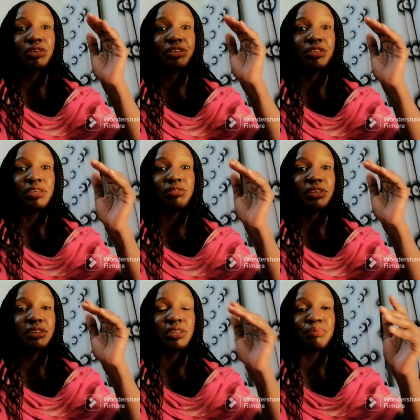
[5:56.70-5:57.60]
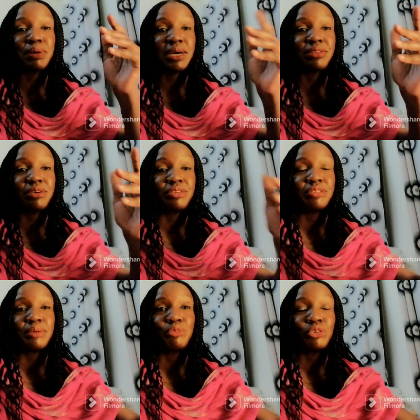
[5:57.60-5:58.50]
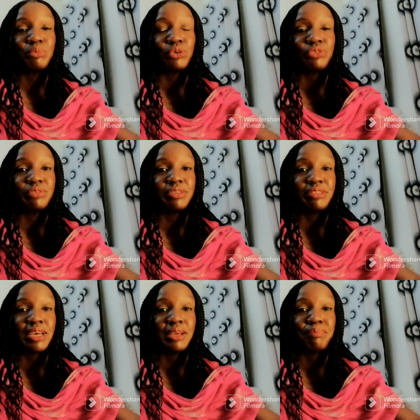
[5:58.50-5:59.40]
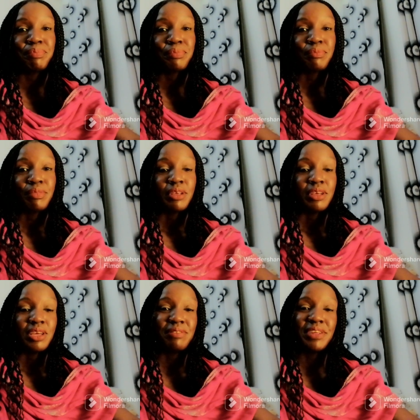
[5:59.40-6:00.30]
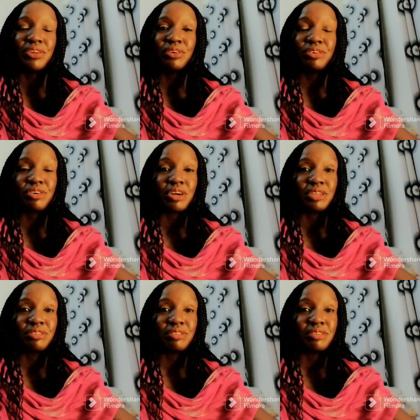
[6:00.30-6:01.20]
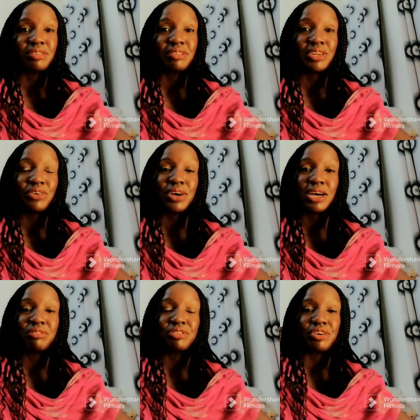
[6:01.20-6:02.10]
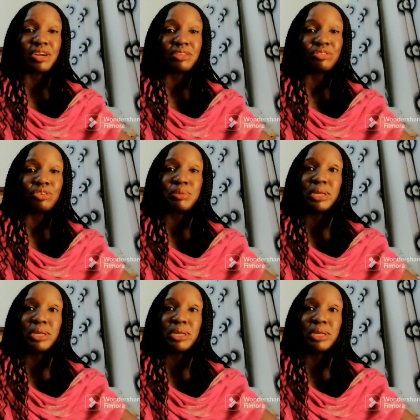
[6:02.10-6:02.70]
receives a tip at the reception most of the time, if they don't trust, they don't have trust.